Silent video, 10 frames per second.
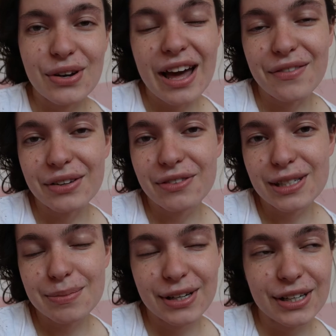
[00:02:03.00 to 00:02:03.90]
don't have enough
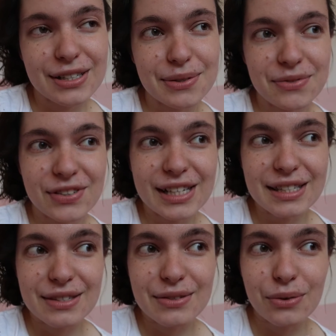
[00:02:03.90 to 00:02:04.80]
experience, and we
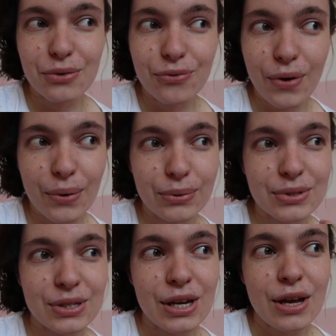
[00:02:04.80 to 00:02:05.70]
realise it's not your fault,